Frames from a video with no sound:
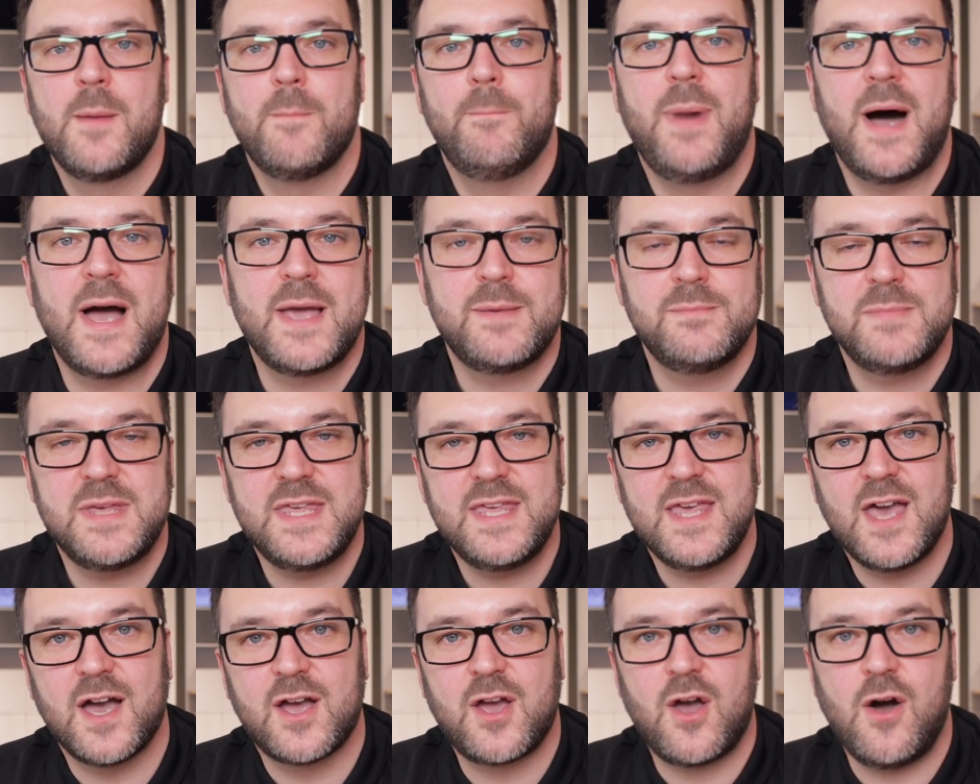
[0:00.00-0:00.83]

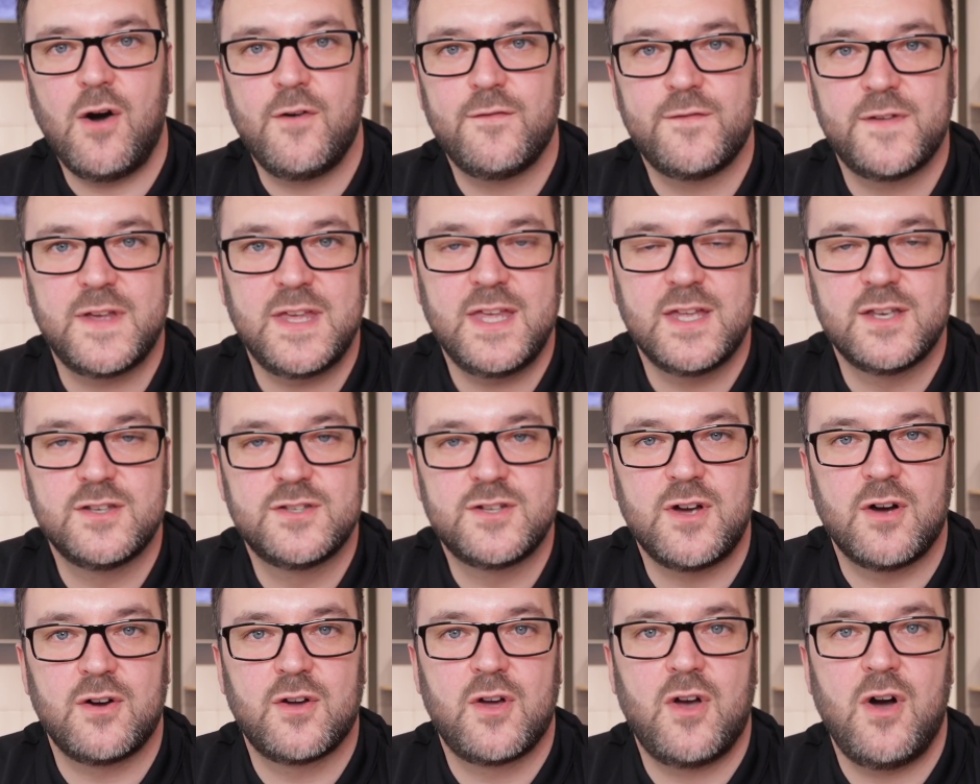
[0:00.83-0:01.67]

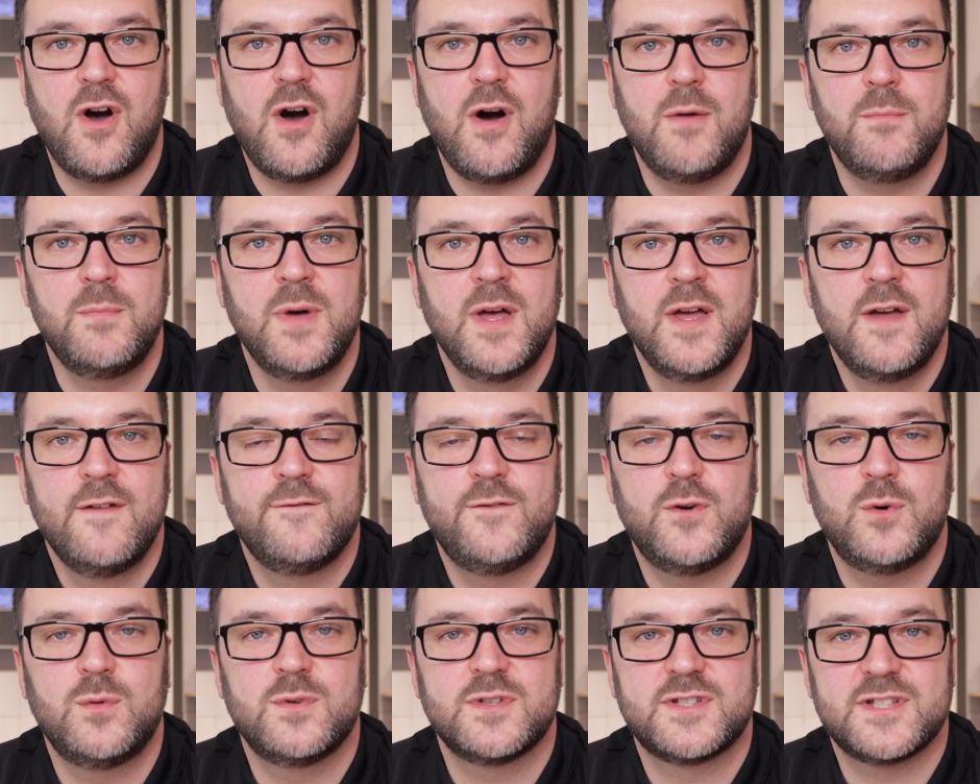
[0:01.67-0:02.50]

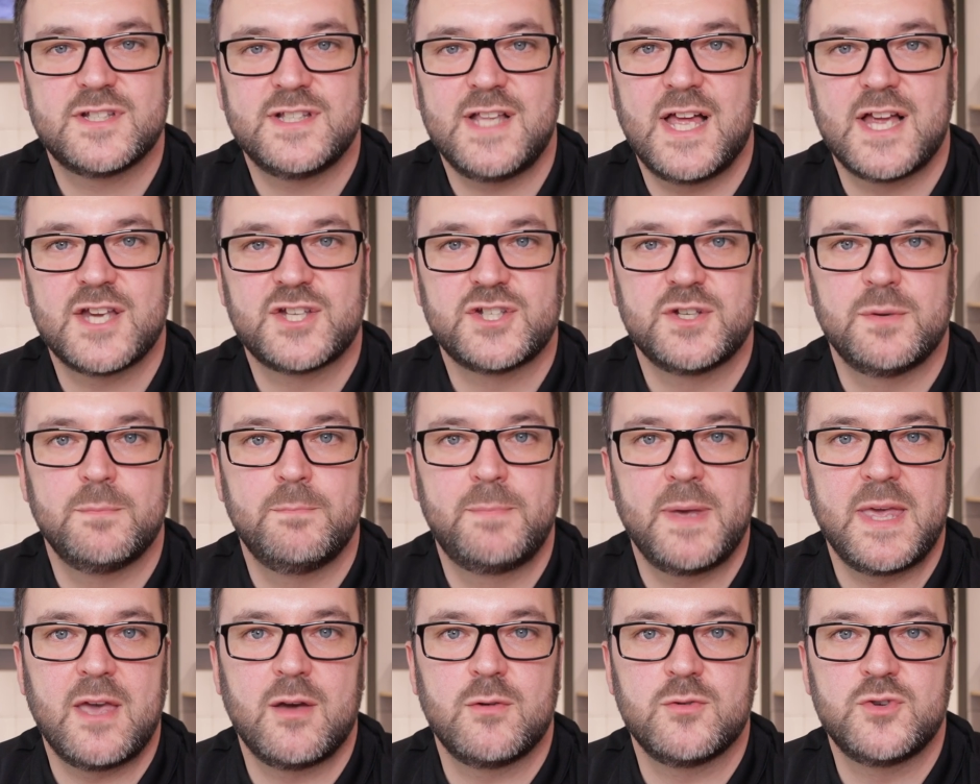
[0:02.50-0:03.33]

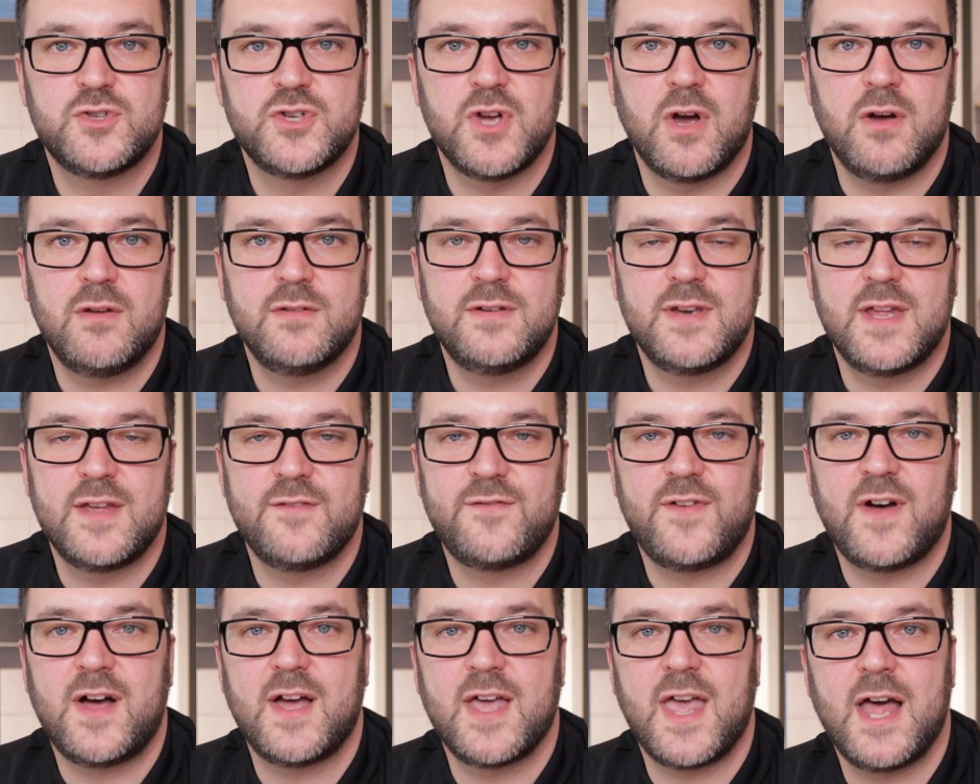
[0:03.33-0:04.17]
buymeacoffee.com/BeoJohn
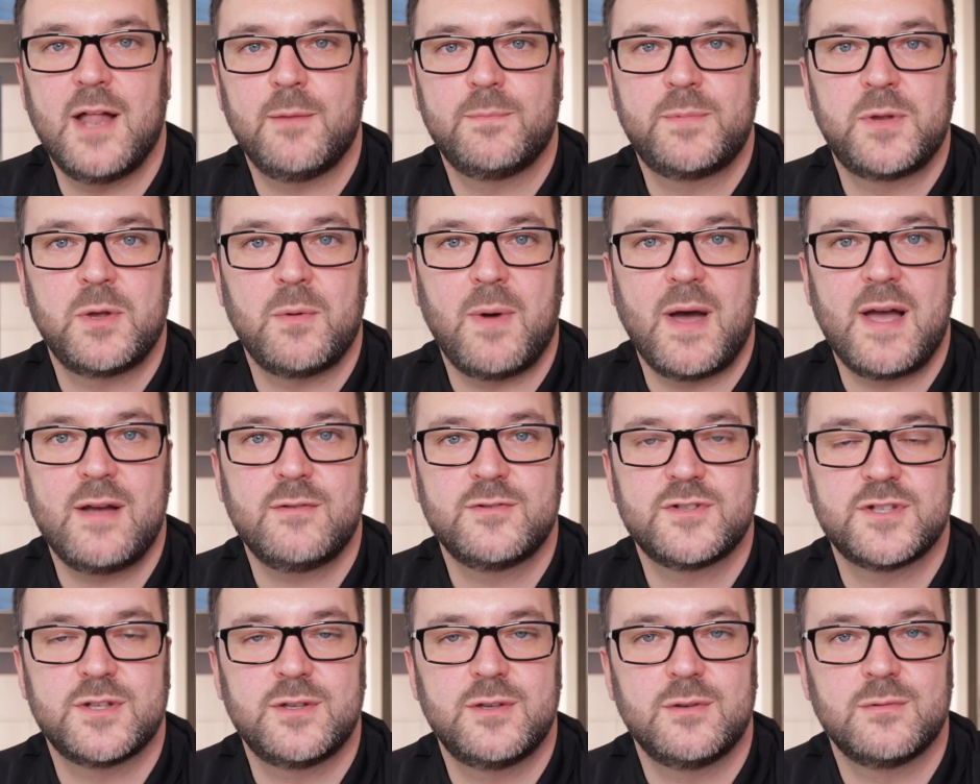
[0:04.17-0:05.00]
if I help you
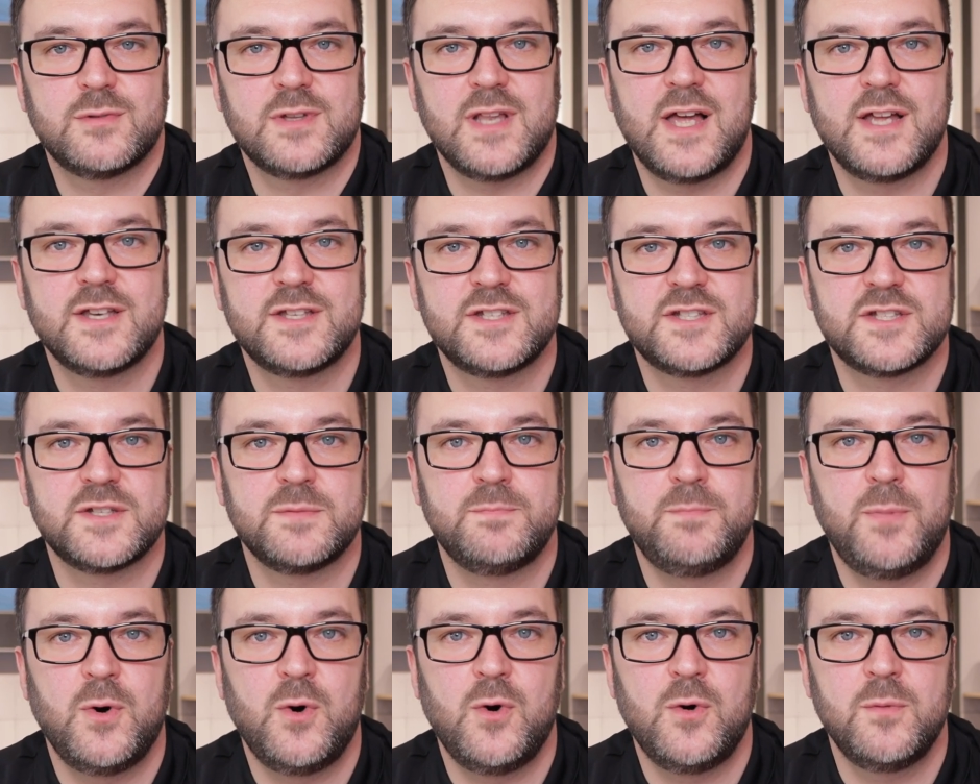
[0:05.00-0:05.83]
out and you would like to
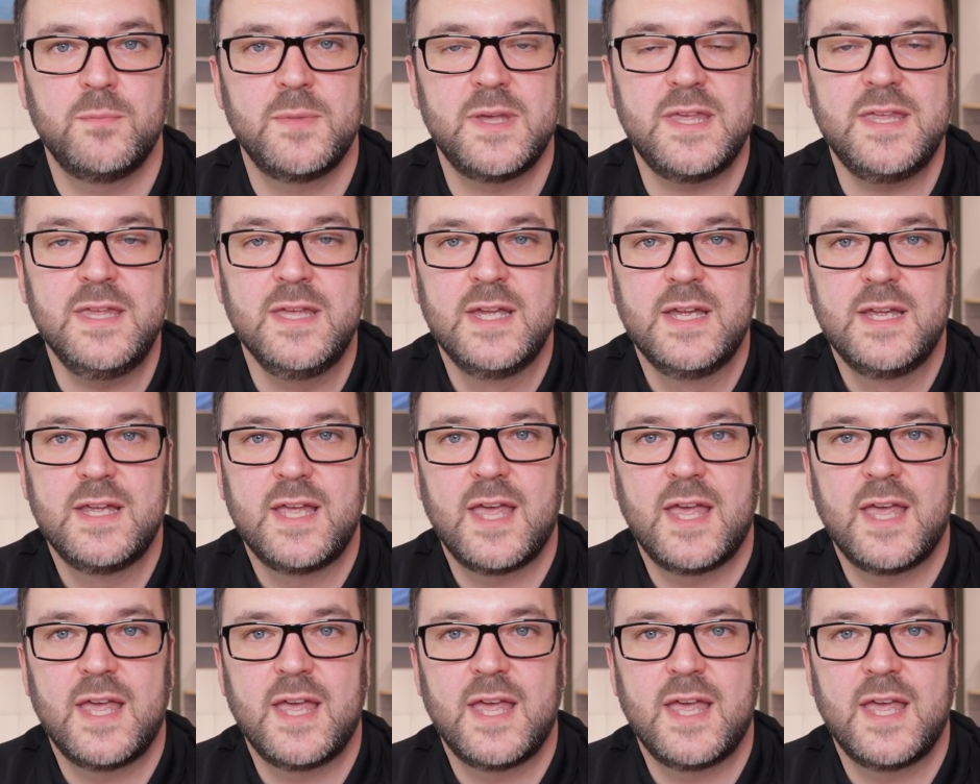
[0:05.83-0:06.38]
support me.